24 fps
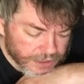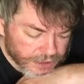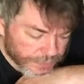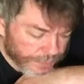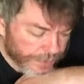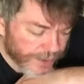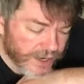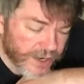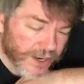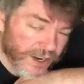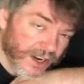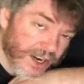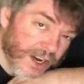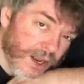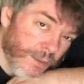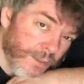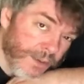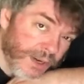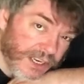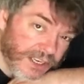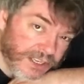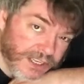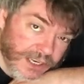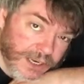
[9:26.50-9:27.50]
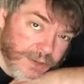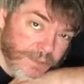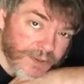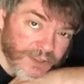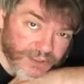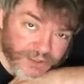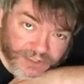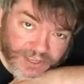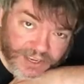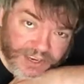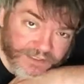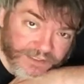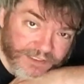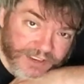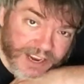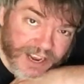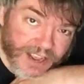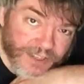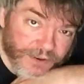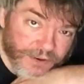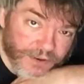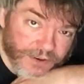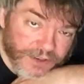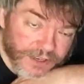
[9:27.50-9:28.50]
Depending on how many demons they've
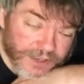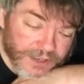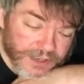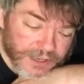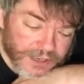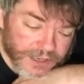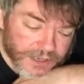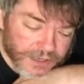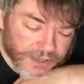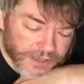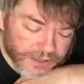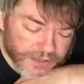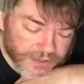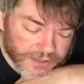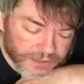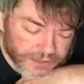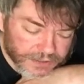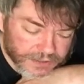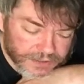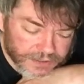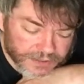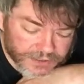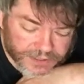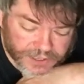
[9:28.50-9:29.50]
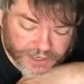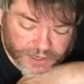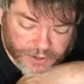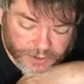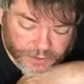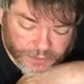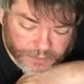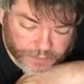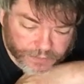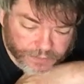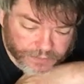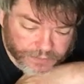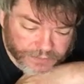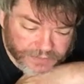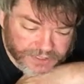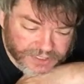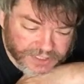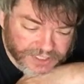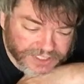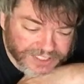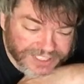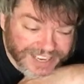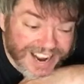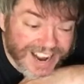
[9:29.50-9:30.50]
gathered, their
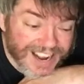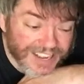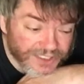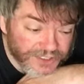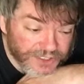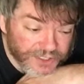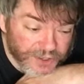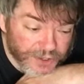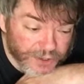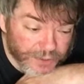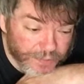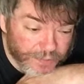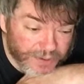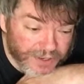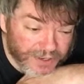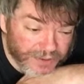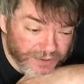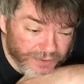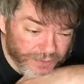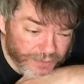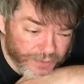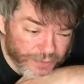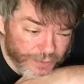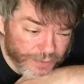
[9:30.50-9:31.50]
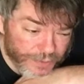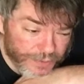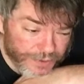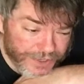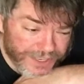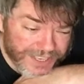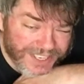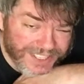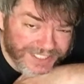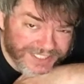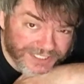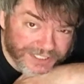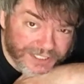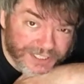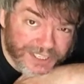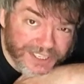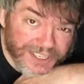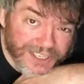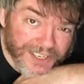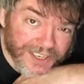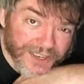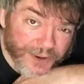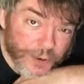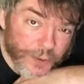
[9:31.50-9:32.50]
stats could be really,
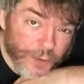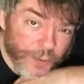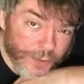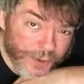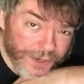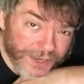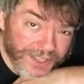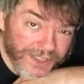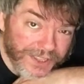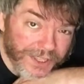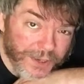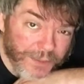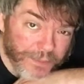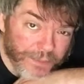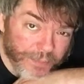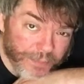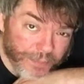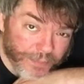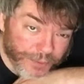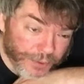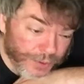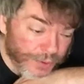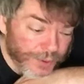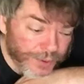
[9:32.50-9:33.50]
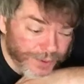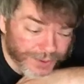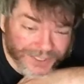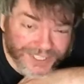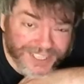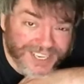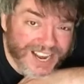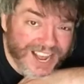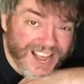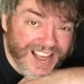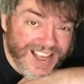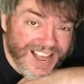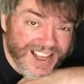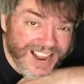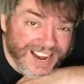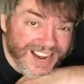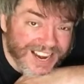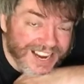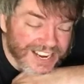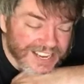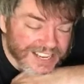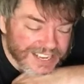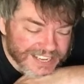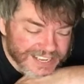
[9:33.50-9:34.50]
really brutally
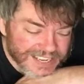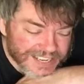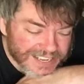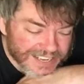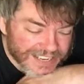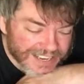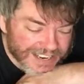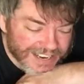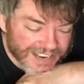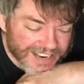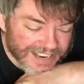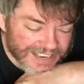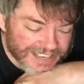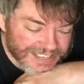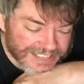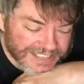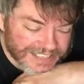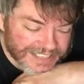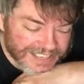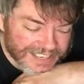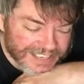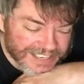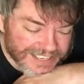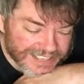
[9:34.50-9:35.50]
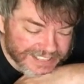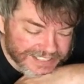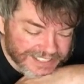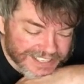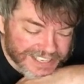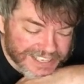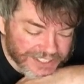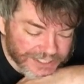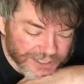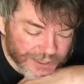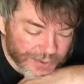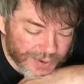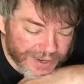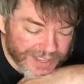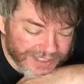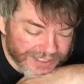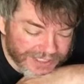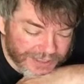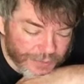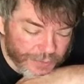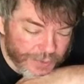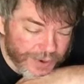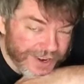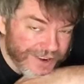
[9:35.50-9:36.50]
high. And
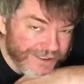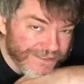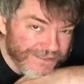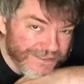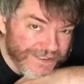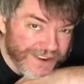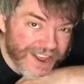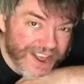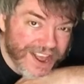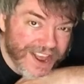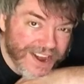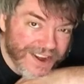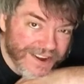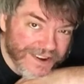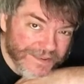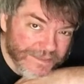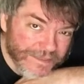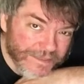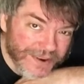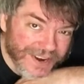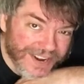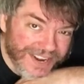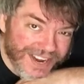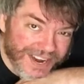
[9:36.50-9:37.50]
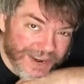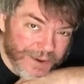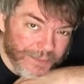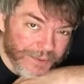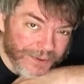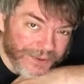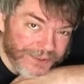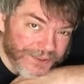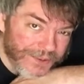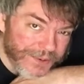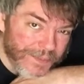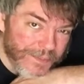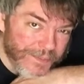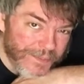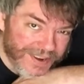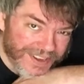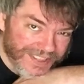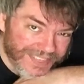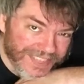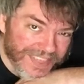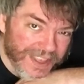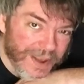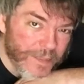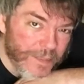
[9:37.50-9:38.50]
consequently, we've not been able to
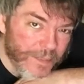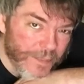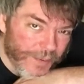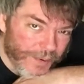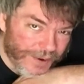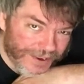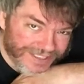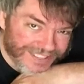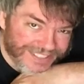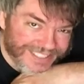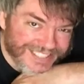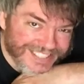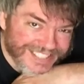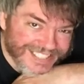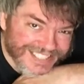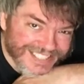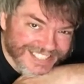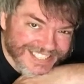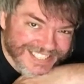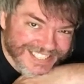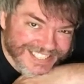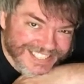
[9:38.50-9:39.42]
beat them once.